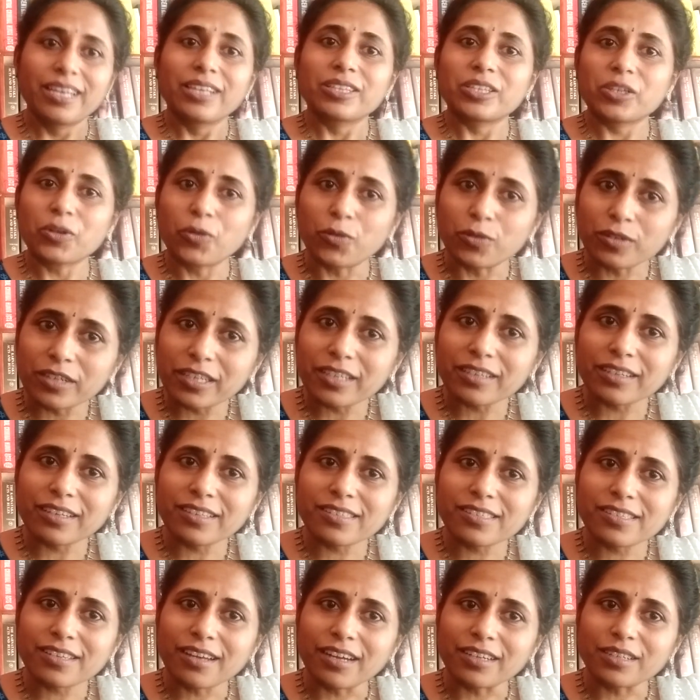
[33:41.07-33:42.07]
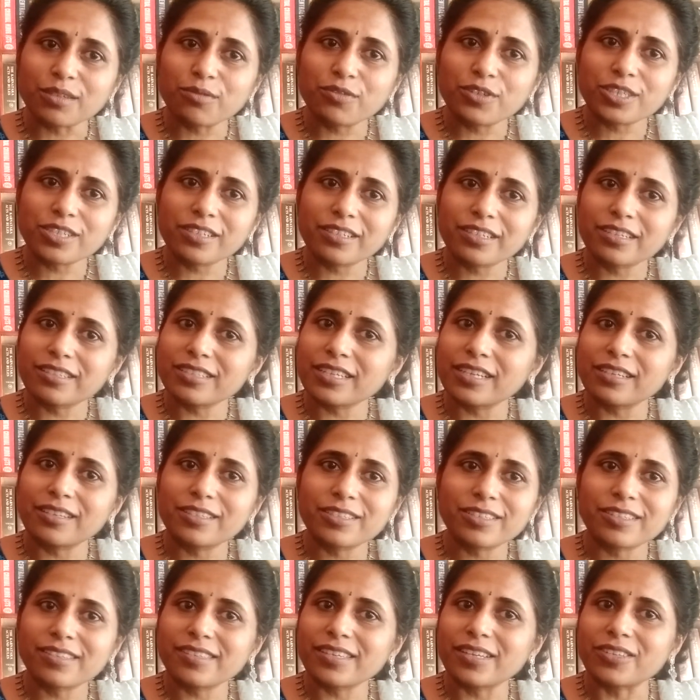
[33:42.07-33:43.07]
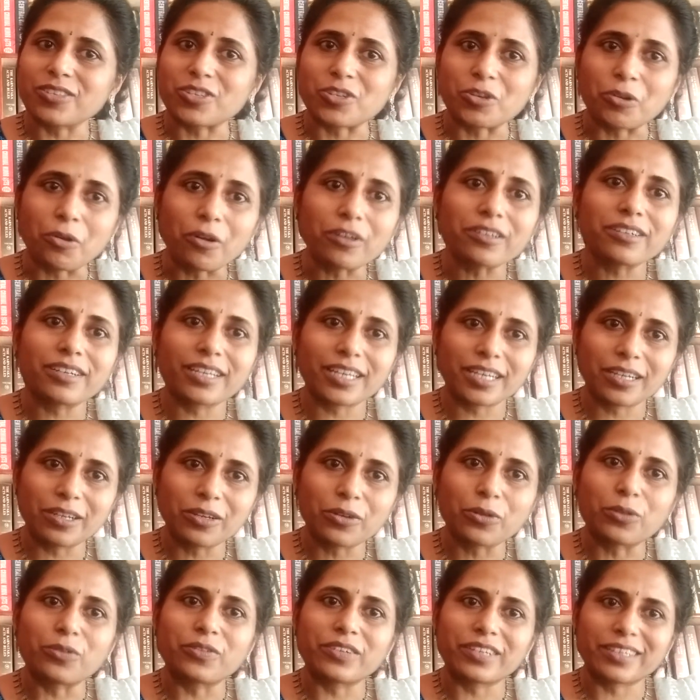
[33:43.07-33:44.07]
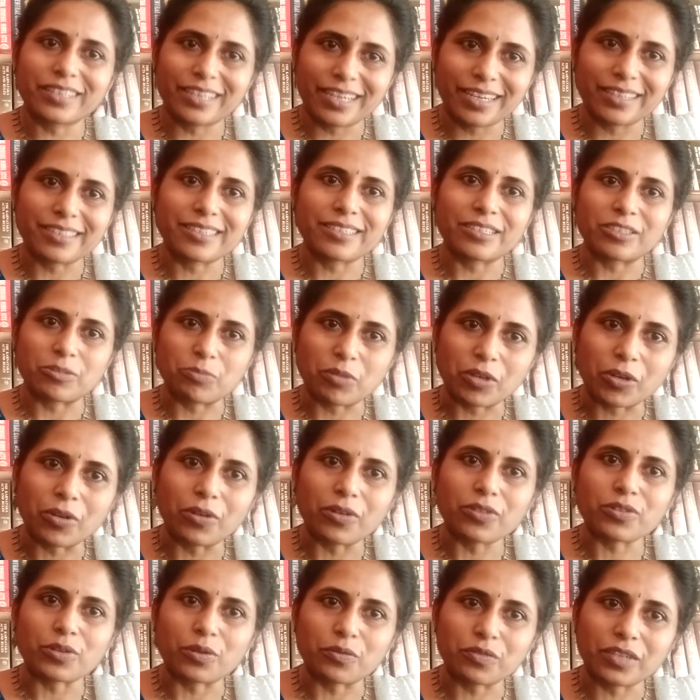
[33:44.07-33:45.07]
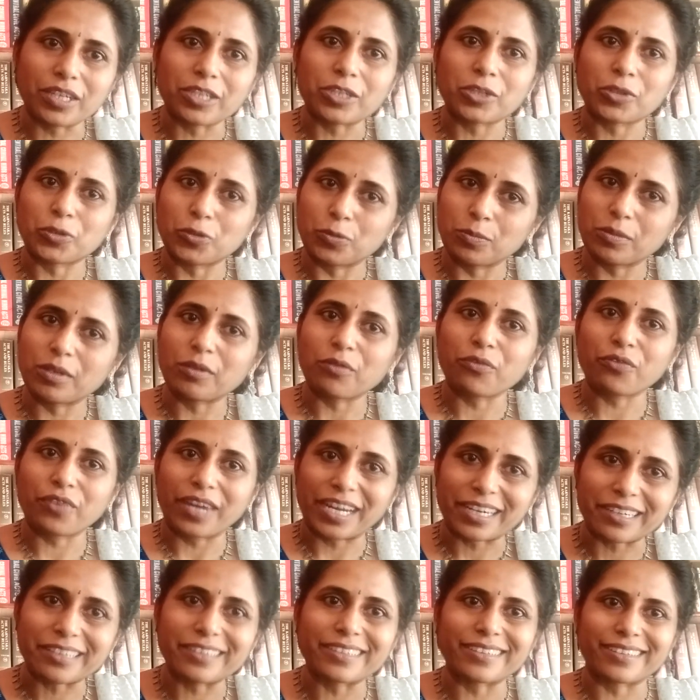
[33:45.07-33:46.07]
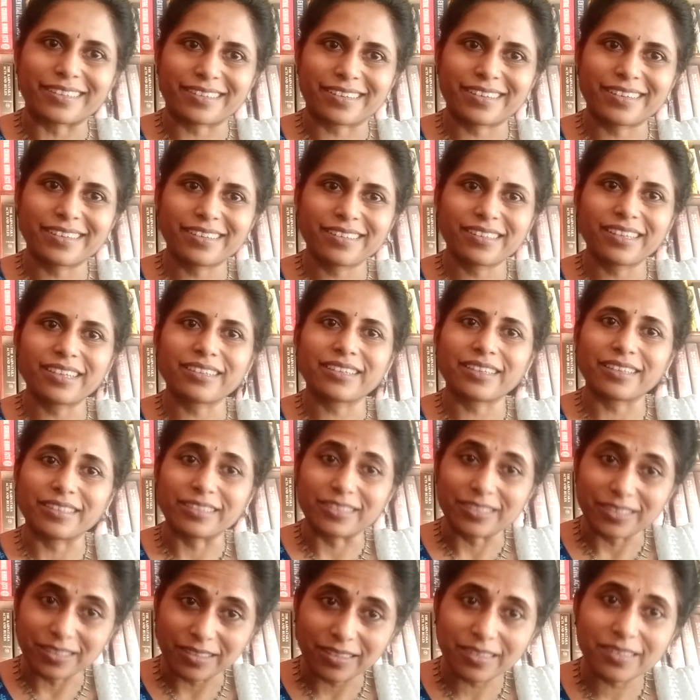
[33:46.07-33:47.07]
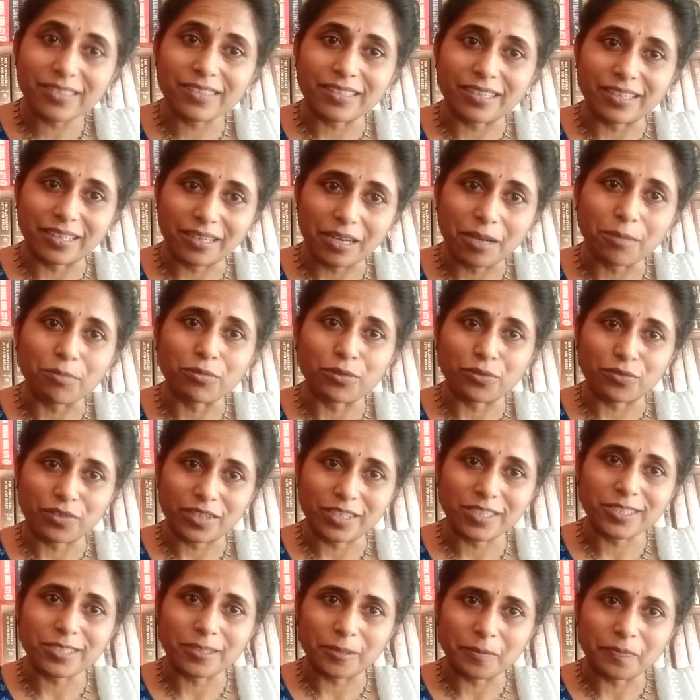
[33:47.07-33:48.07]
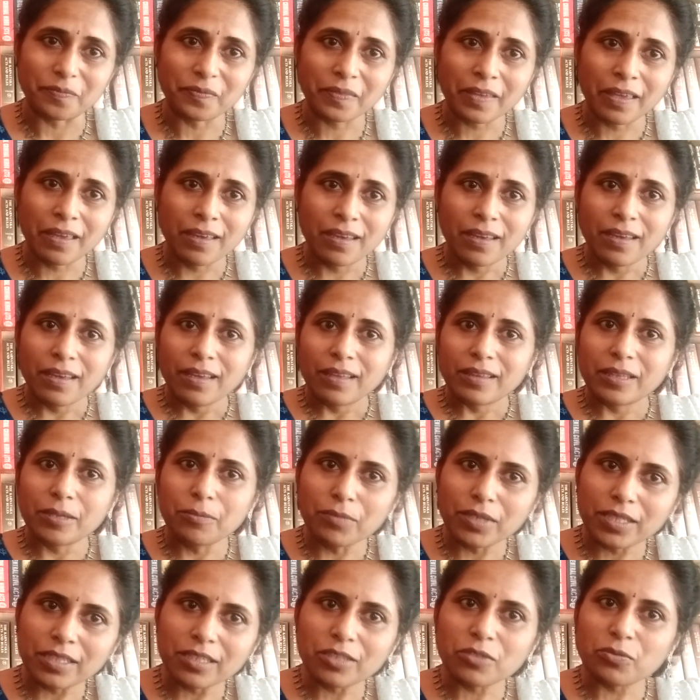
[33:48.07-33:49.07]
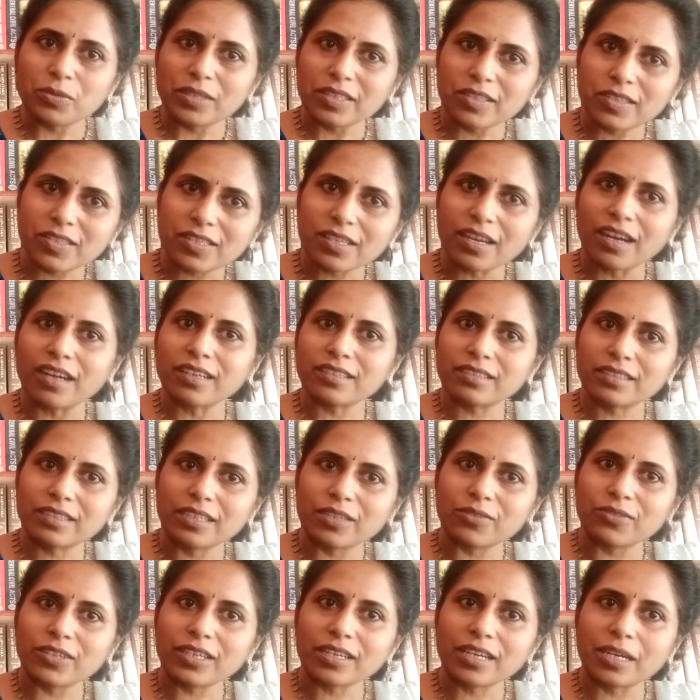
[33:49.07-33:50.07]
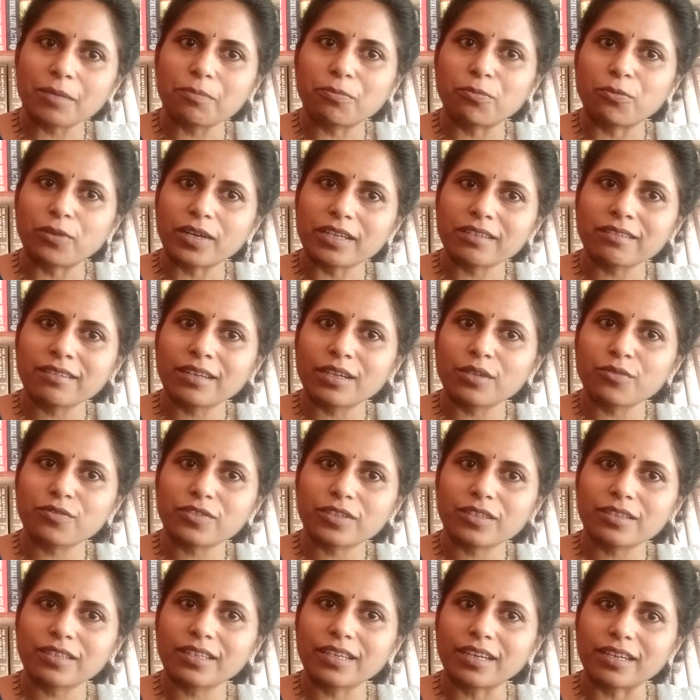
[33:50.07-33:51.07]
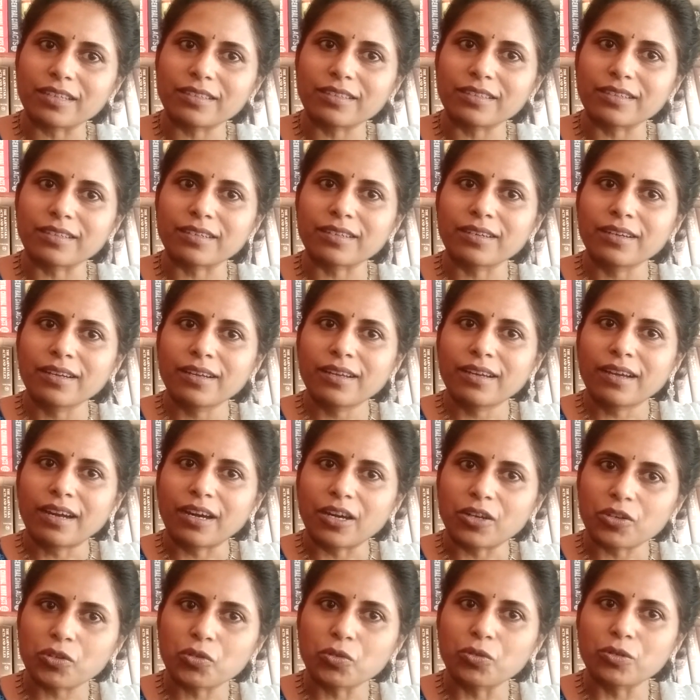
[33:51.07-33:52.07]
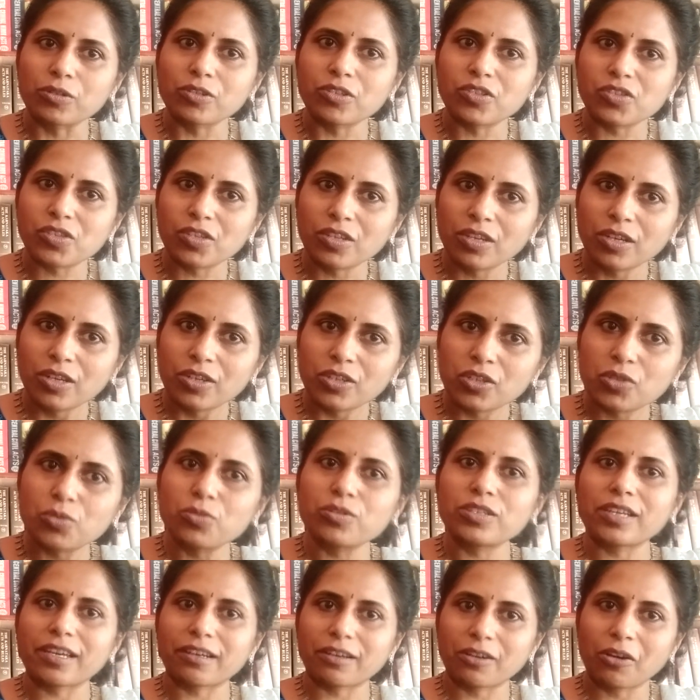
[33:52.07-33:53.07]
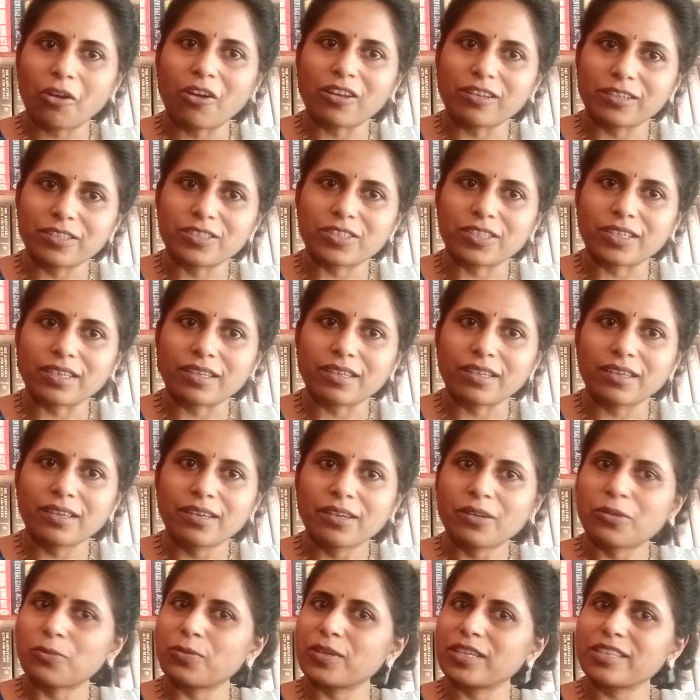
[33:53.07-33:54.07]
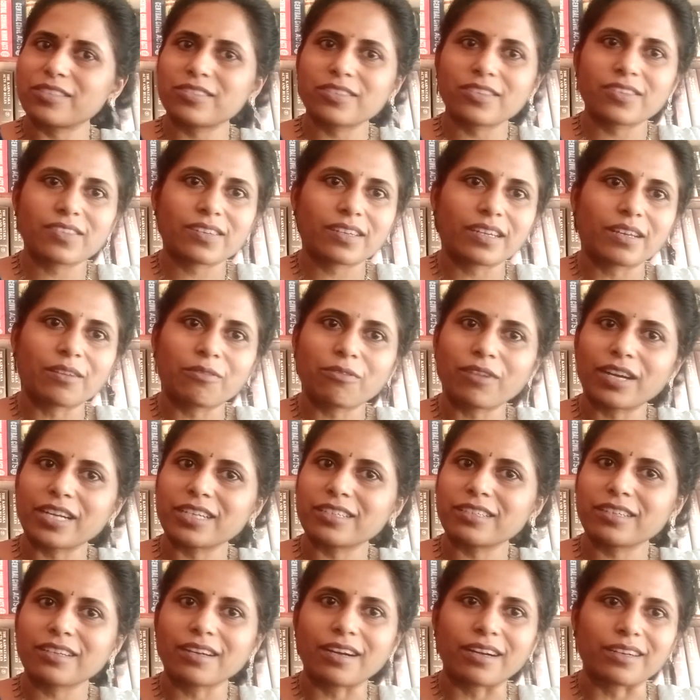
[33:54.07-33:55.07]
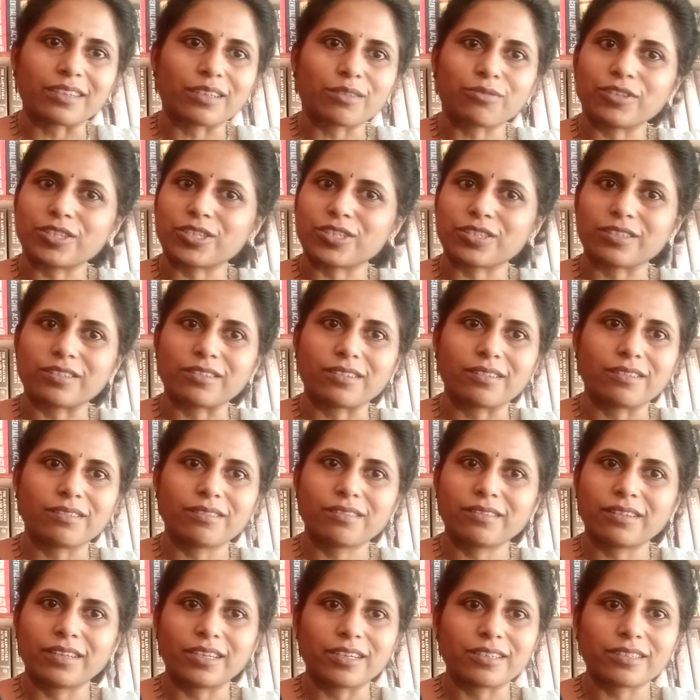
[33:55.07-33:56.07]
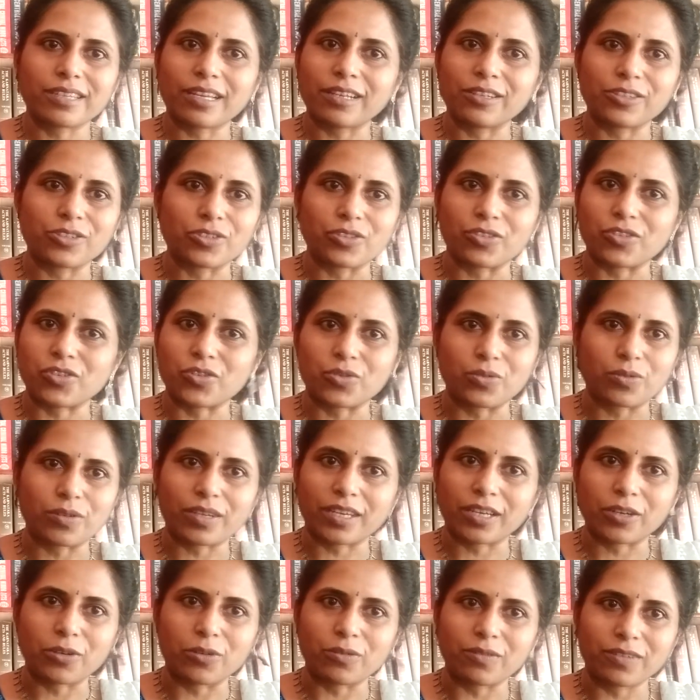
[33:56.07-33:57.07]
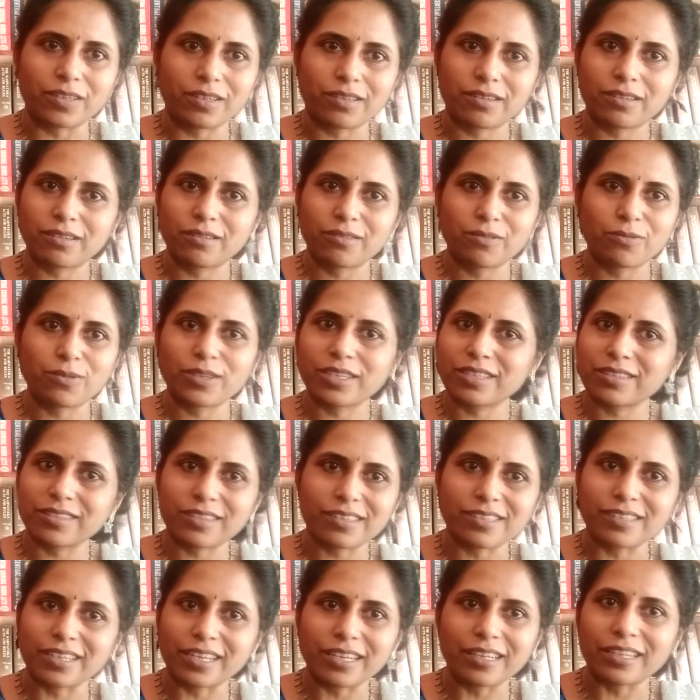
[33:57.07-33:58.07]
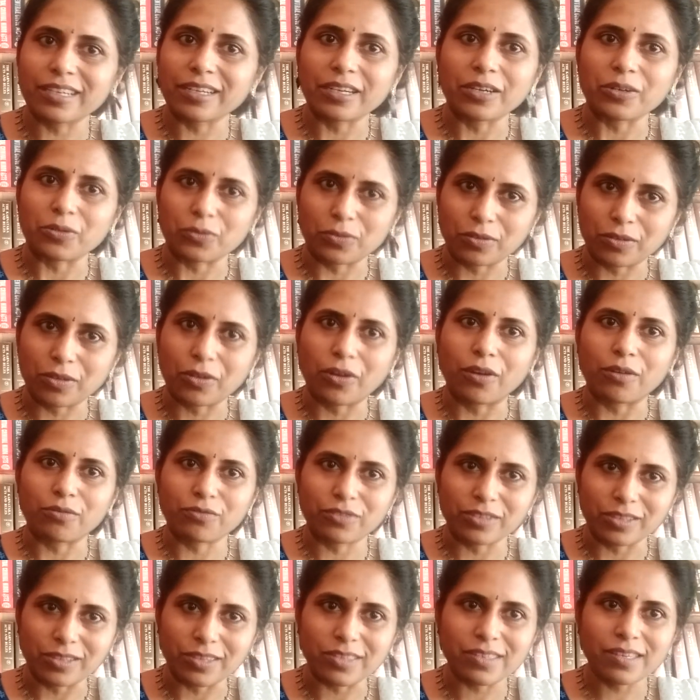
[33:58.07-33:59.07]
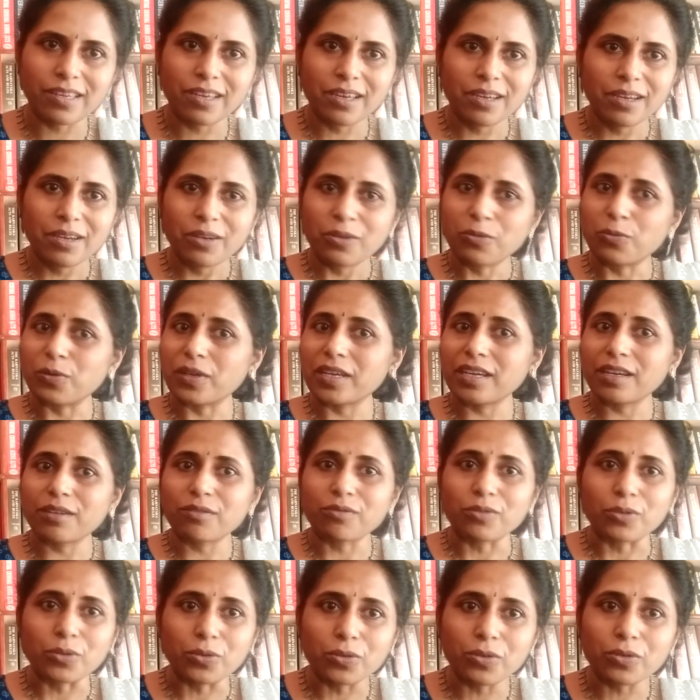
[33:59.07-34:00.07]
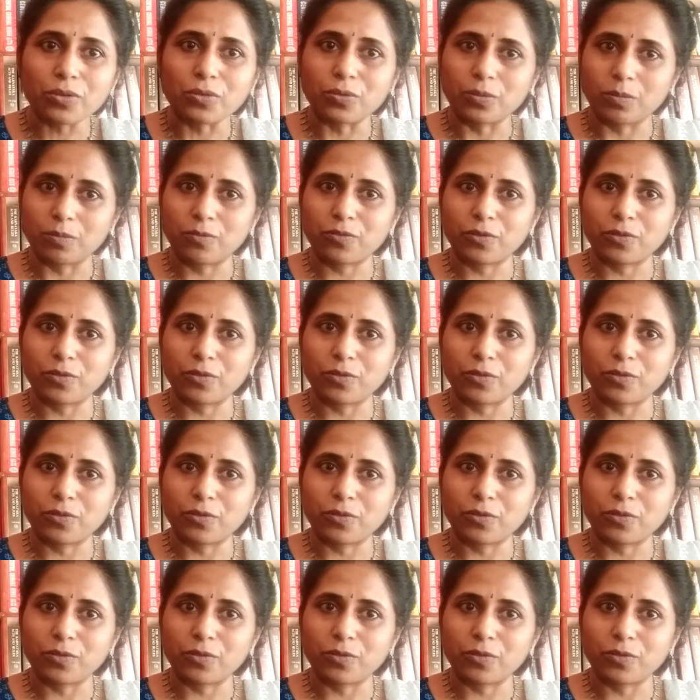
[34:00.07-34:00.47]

The only reason artificial intelligence has not taken over yet is because of that human factor that exists in our profession. The minute we start giving up one after the other our roles to technology, we are just inviting artificial intelligence to take over. We are just nailing our own coffins. We have no room